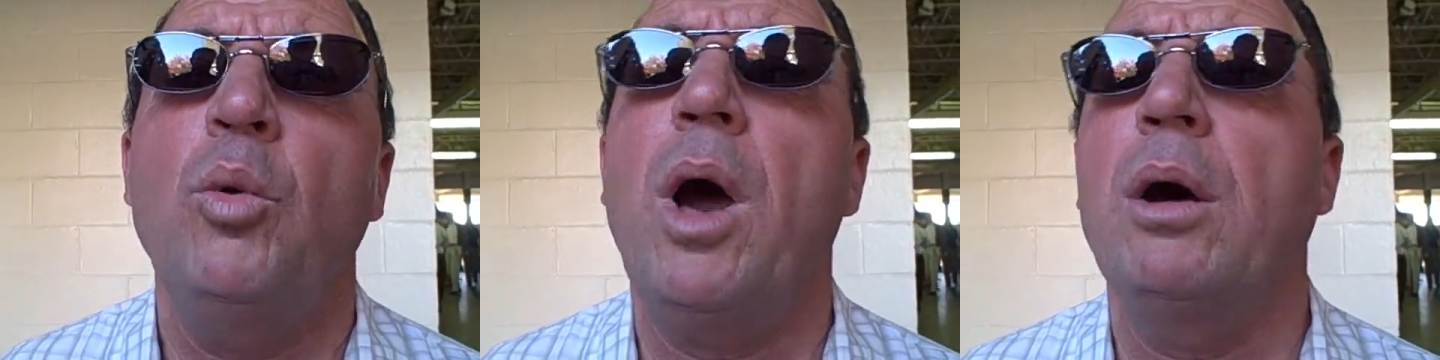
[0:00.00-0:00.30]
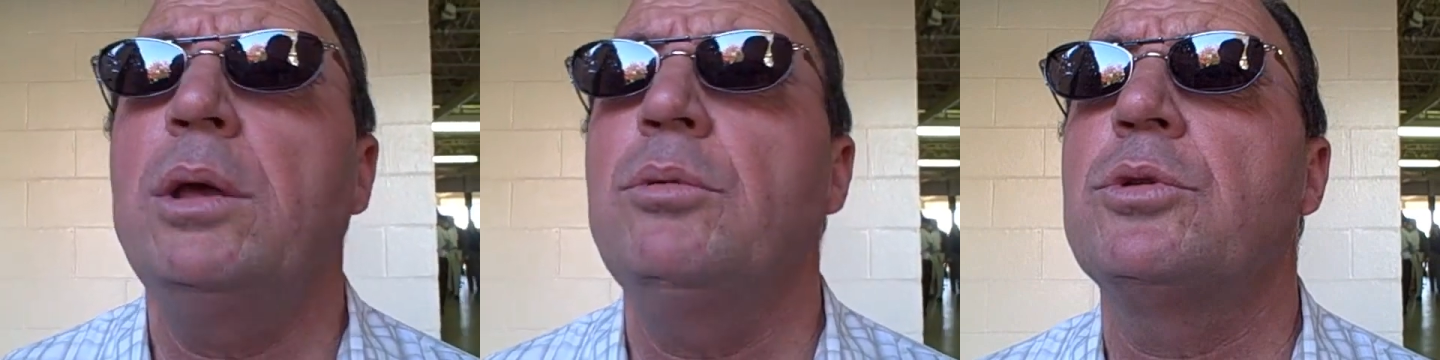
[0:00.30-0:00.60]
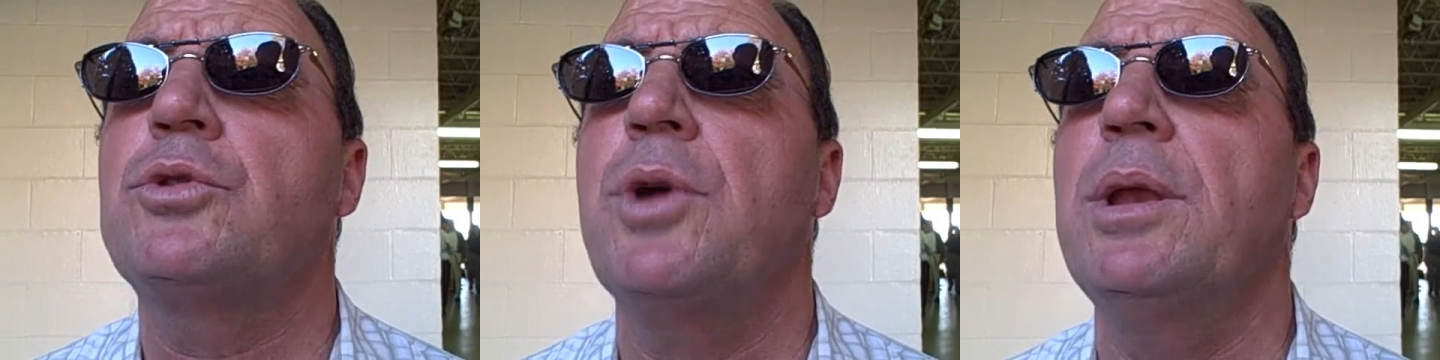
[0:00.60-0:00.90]
Well, he
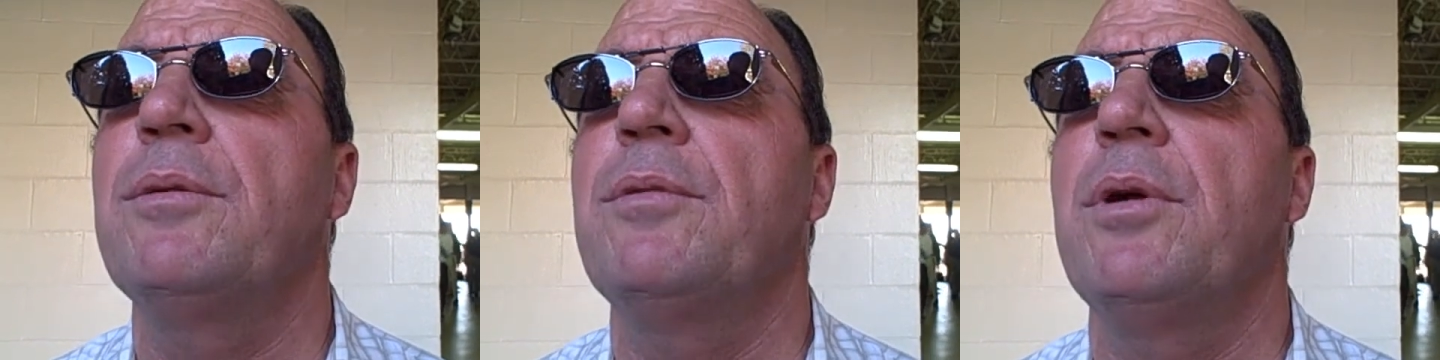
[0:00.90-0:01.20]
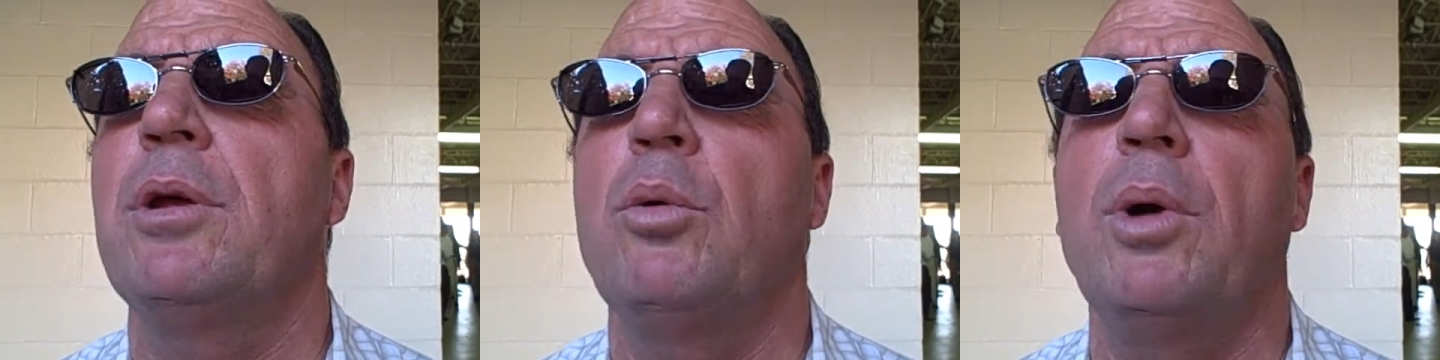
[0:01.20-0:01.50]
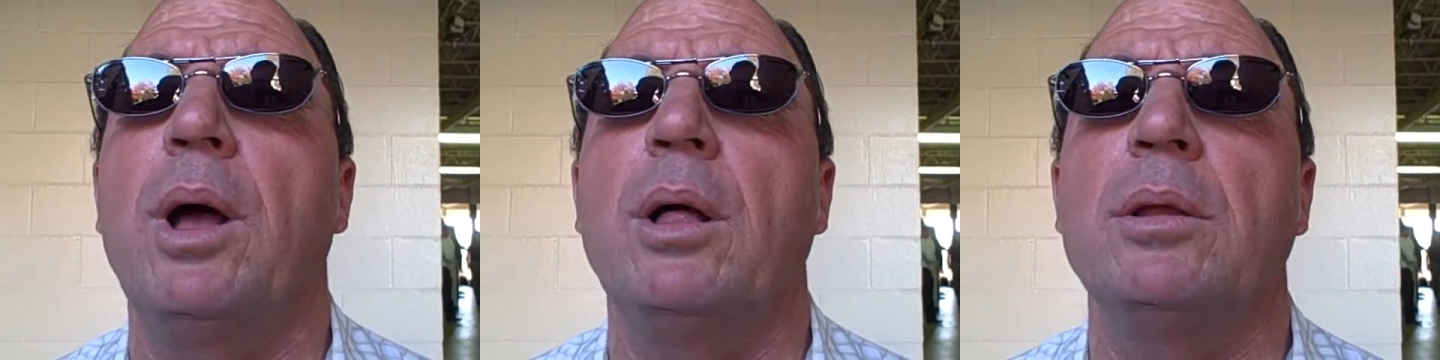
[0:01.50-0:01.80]
was training very
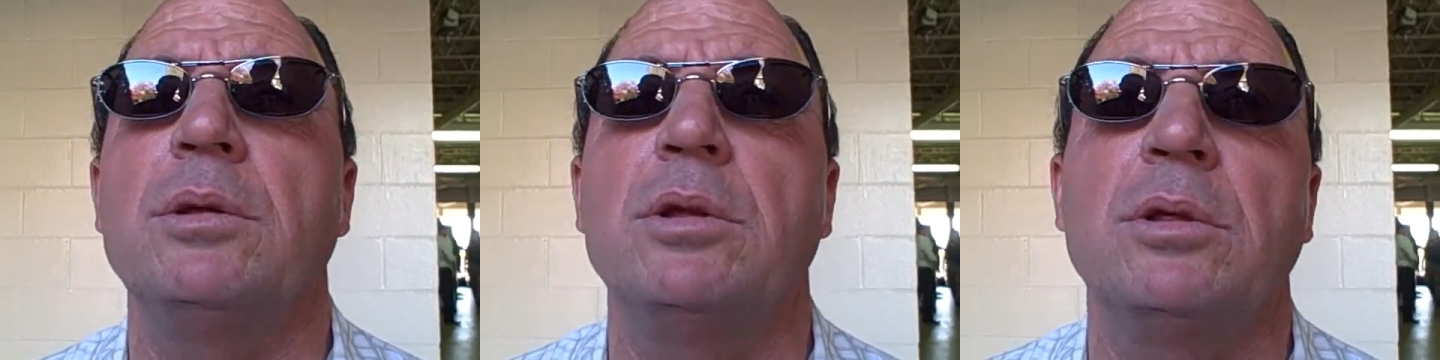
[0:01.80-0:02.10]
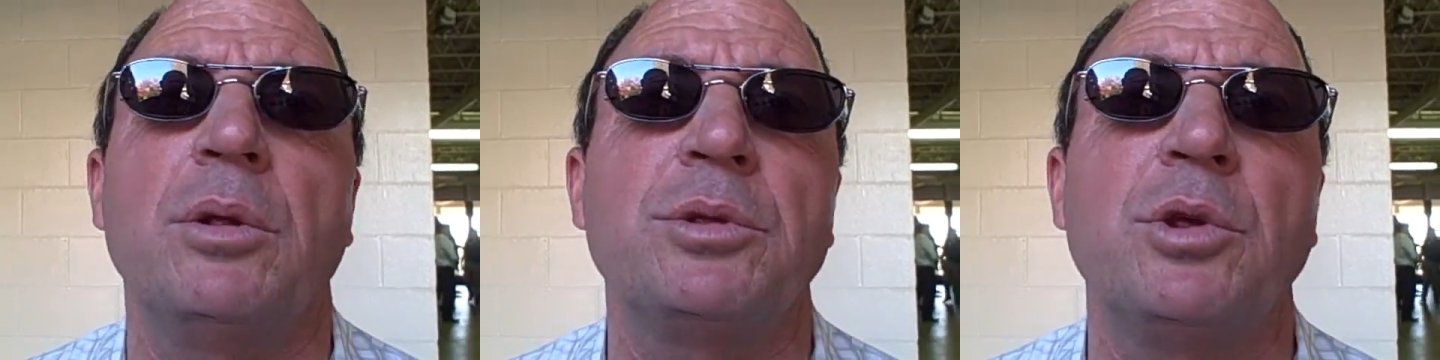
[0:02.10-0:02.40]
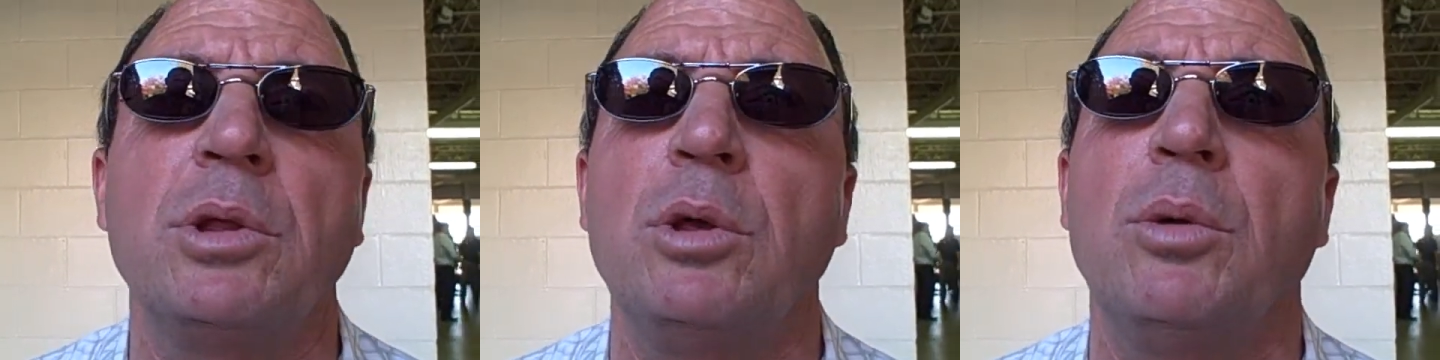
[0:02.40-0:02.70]
well, and you know,
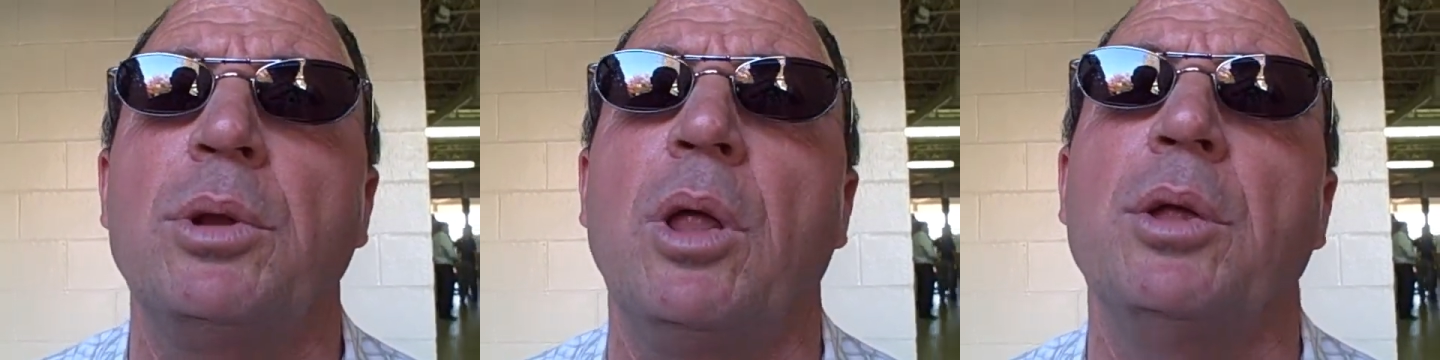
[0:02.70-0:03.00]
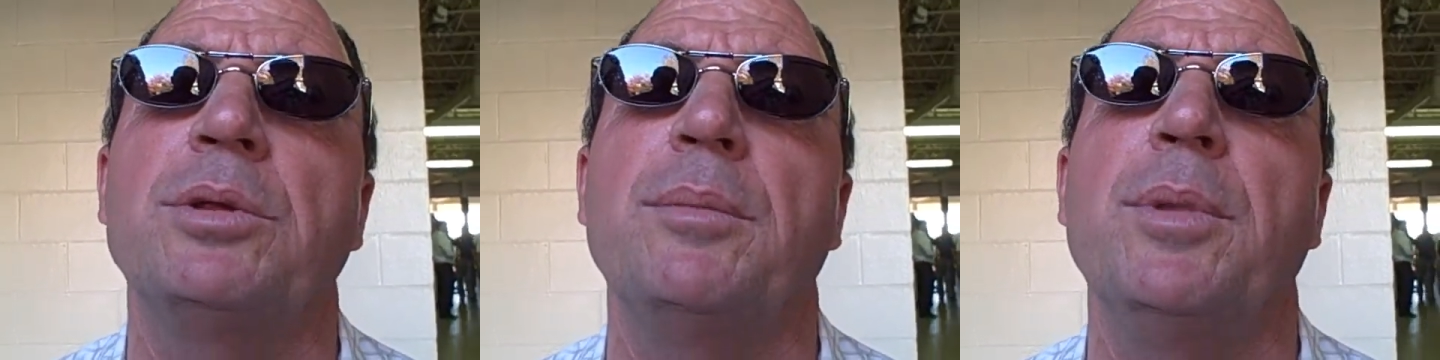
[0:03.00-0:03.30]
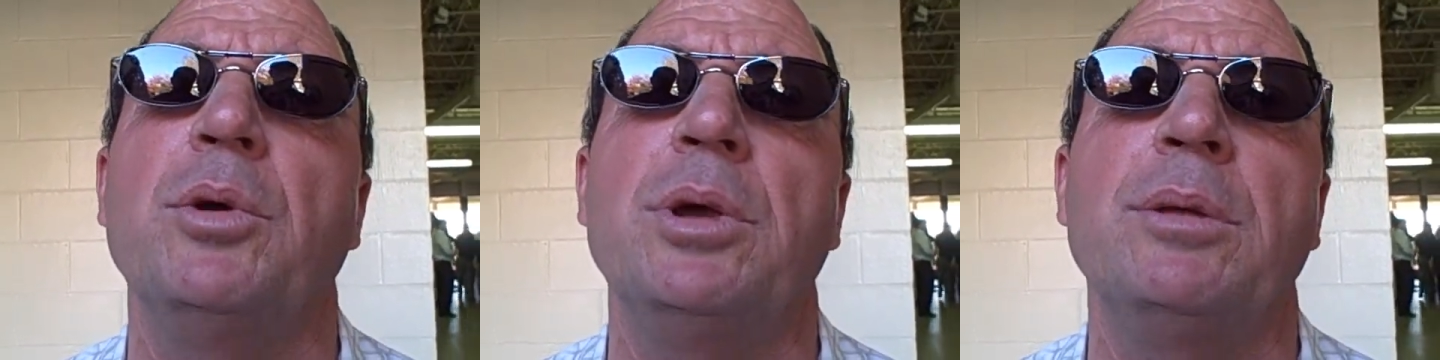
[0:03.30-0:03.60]
it's only one on the
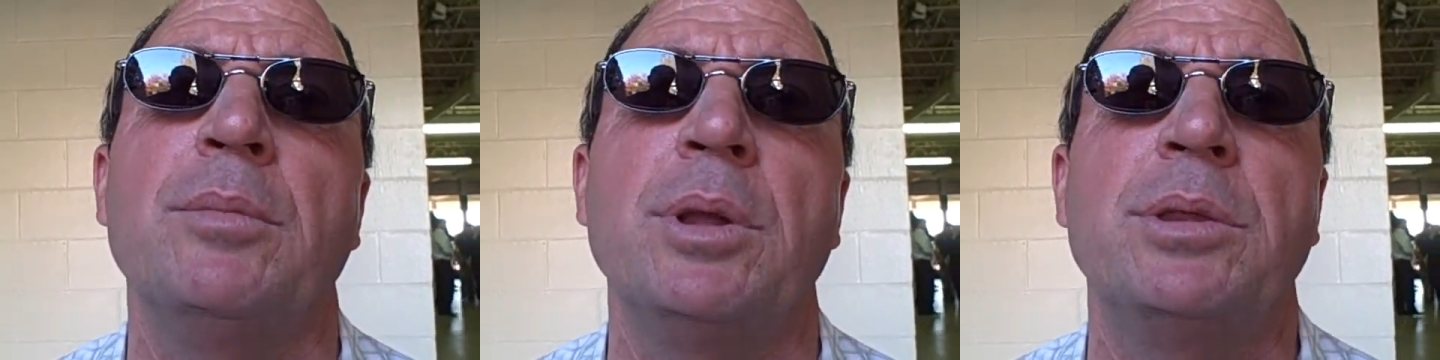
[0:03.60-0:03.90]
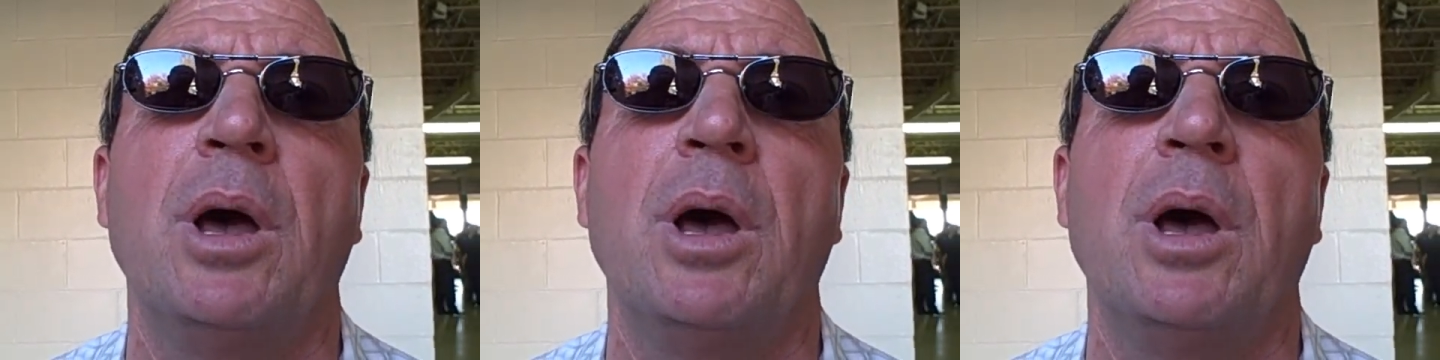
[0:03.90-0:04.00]
million, but.